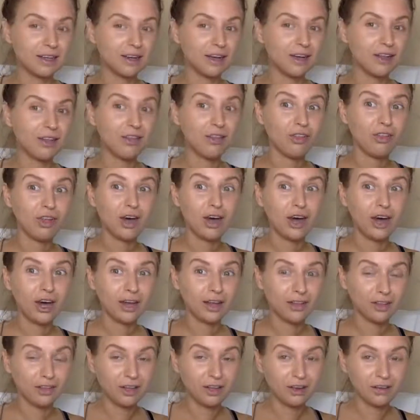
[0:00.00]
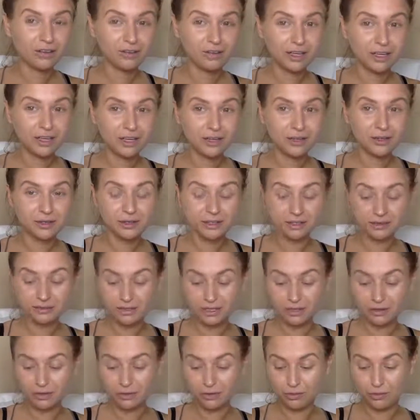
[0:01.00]
a lot of videos I've
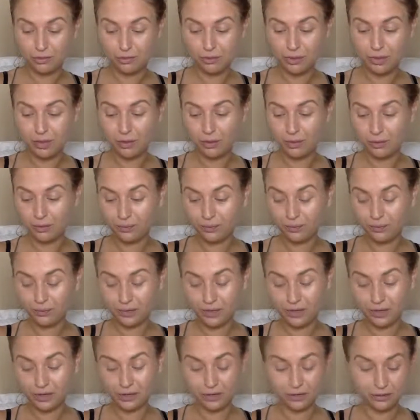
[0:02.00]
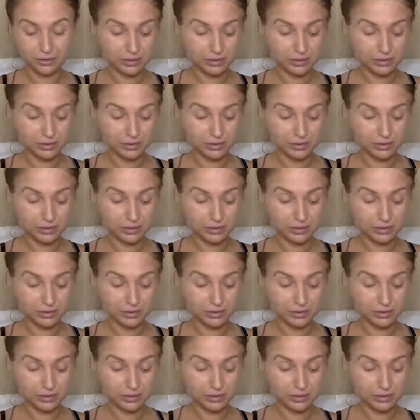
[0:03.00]
done through my, I don't know,